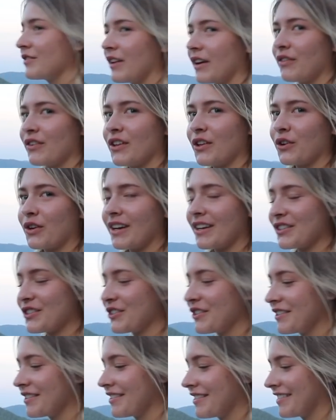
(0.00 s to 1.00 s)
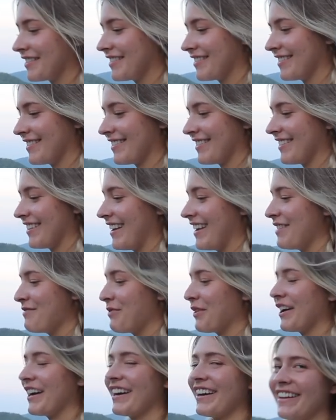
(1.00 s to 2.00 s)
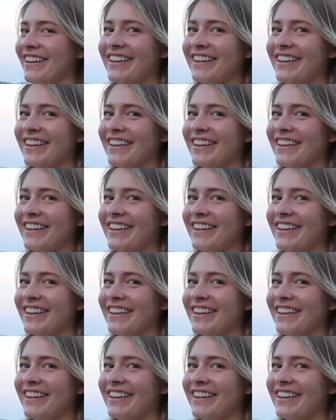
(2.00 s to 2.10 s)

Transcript: favorite locations. Put in a